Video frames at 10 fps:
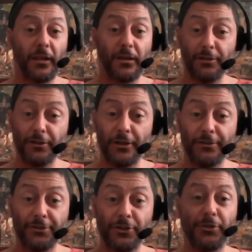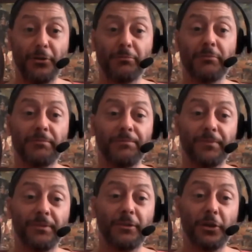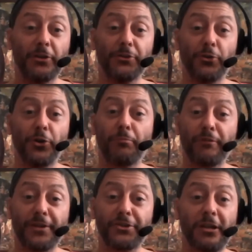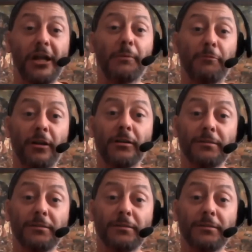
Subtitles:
and you're not a professional armourer,